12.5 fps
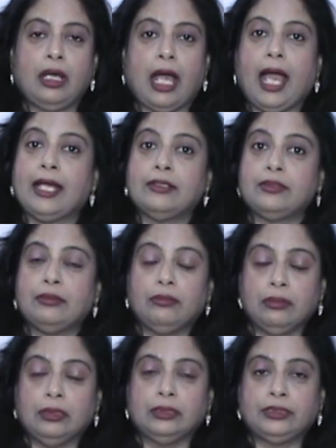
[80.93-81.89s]
And
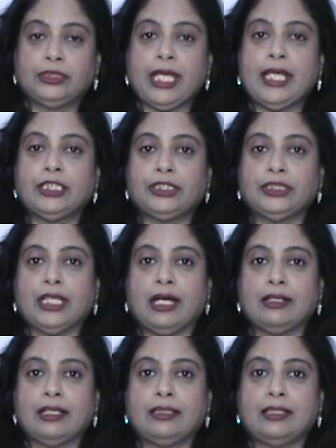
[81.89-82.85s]
sage
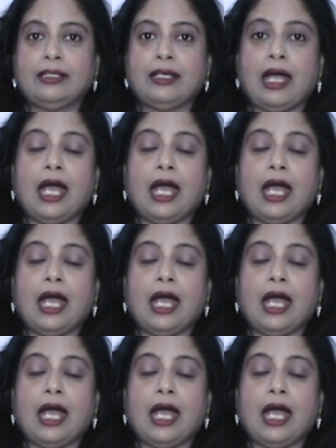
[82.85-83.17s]
Narada